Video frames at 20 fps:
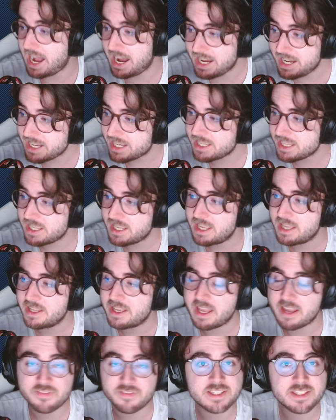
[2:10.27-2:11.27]
I
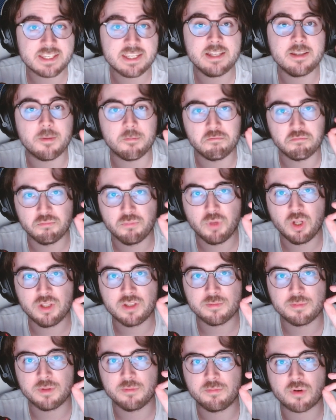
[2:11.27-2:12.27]
have seen
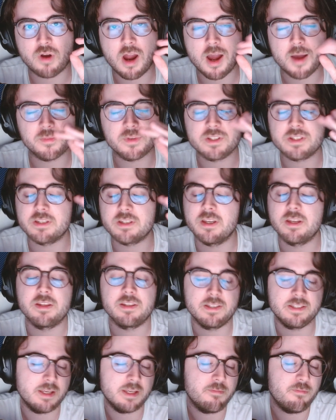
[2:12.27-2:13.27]
multiple prompts
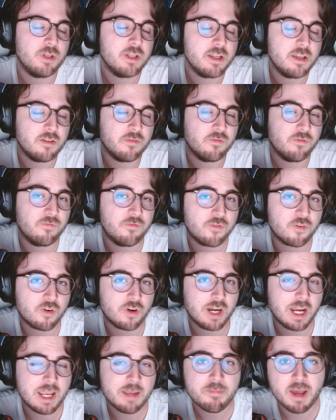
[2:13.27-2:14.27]
simply
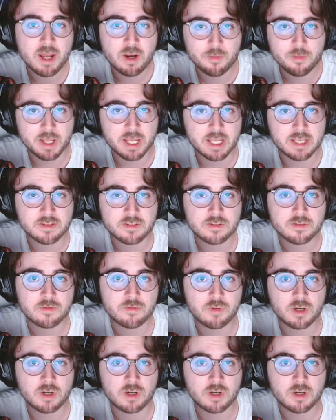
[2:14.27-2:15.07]
for a battle pass,